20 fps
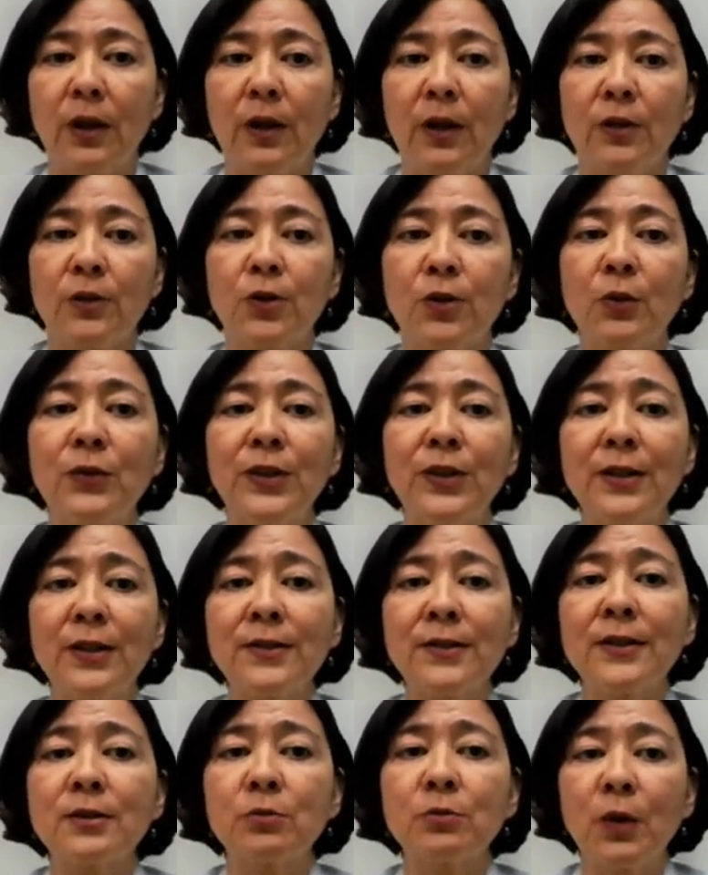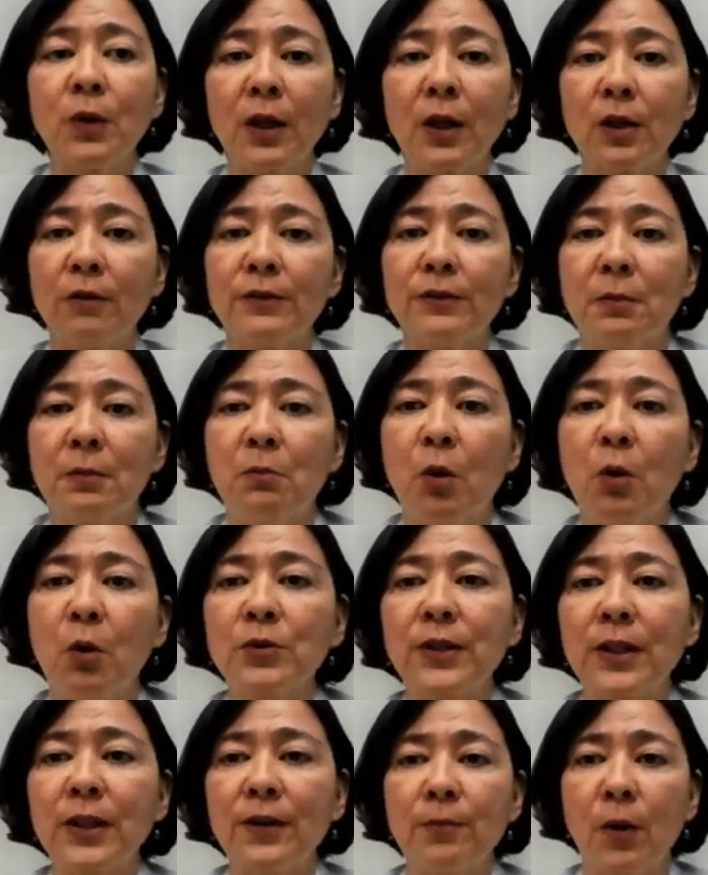So this is one of the most
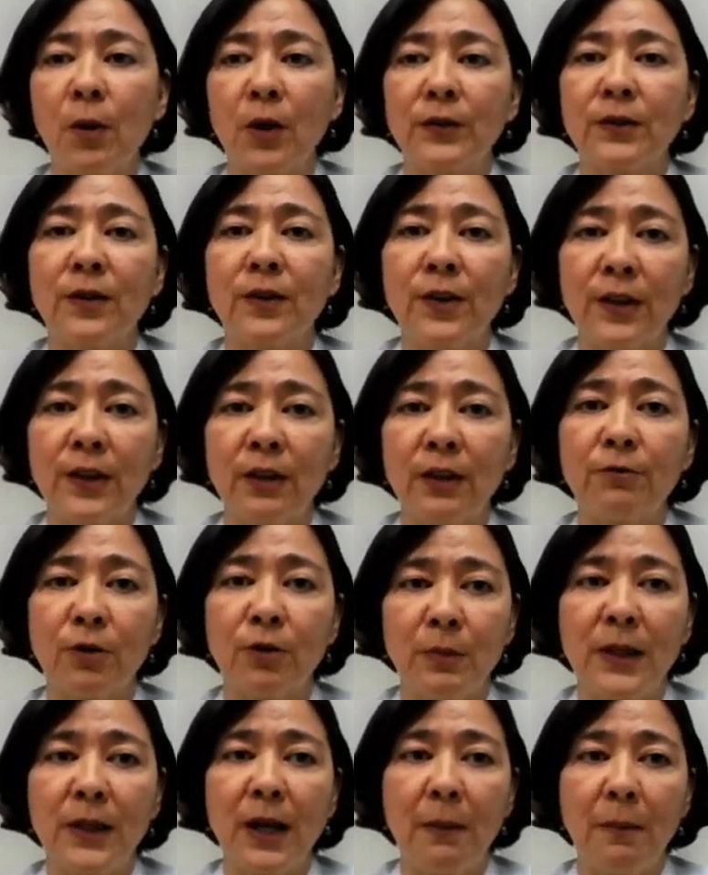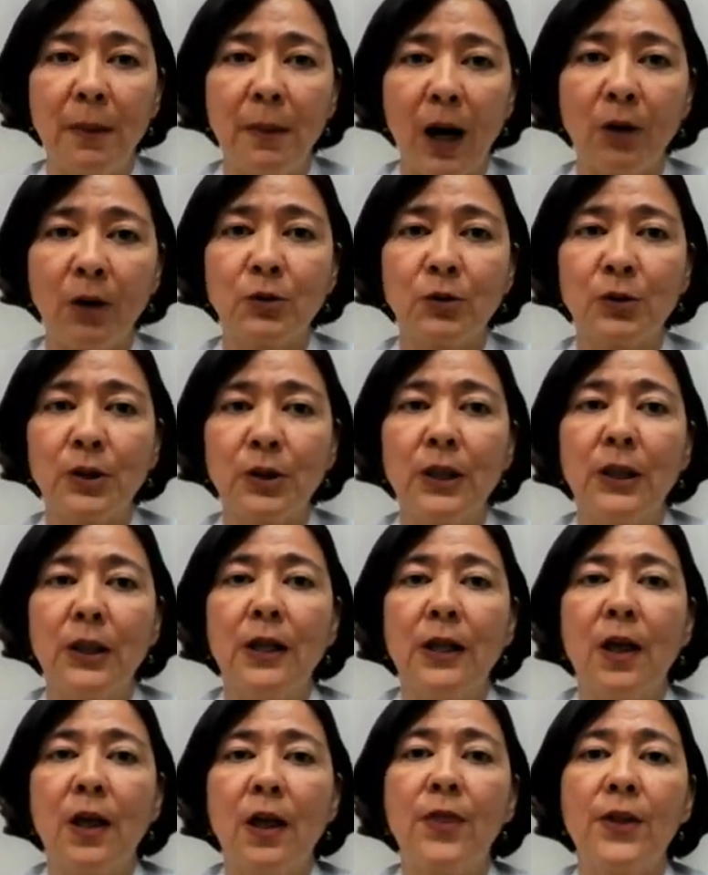important things for me about
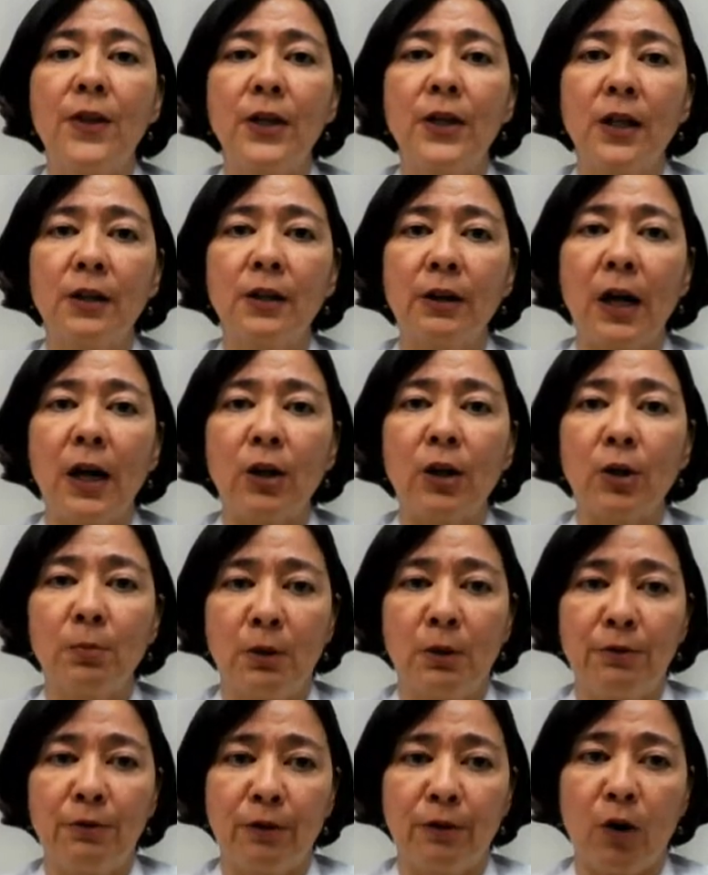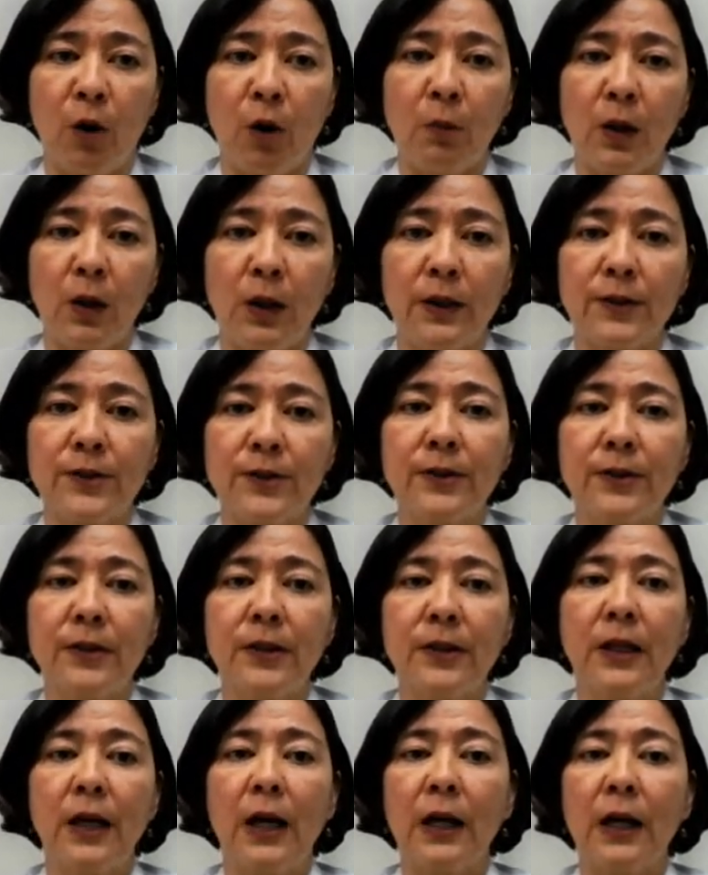the herbal formulas.
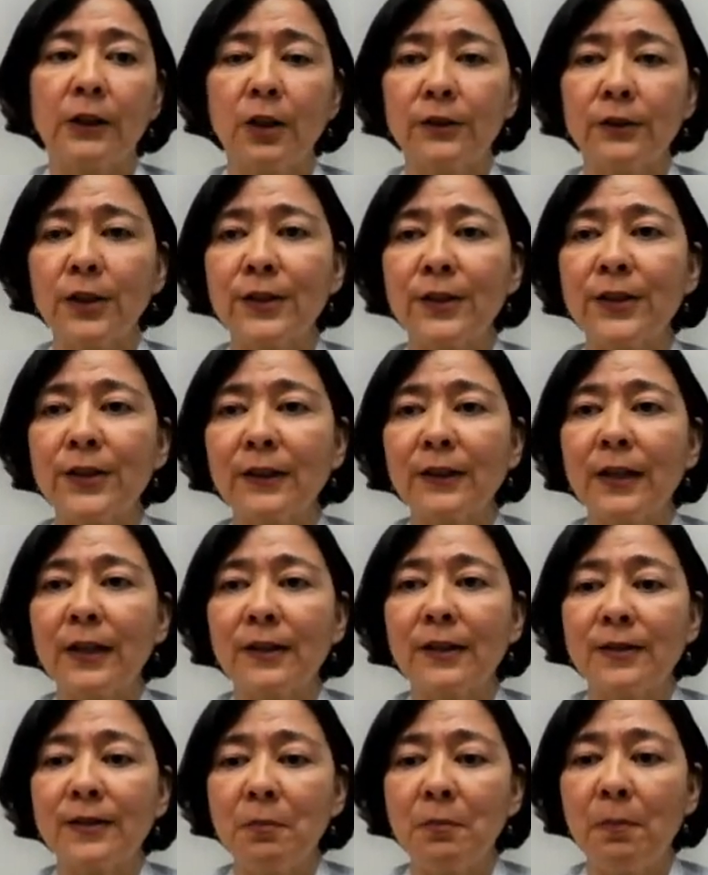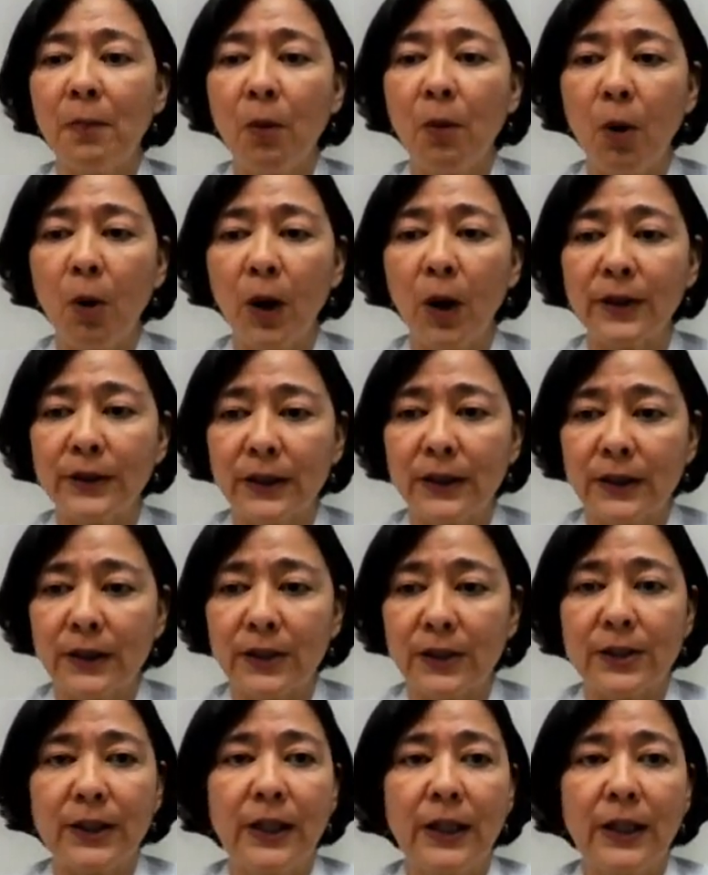Another thing that is important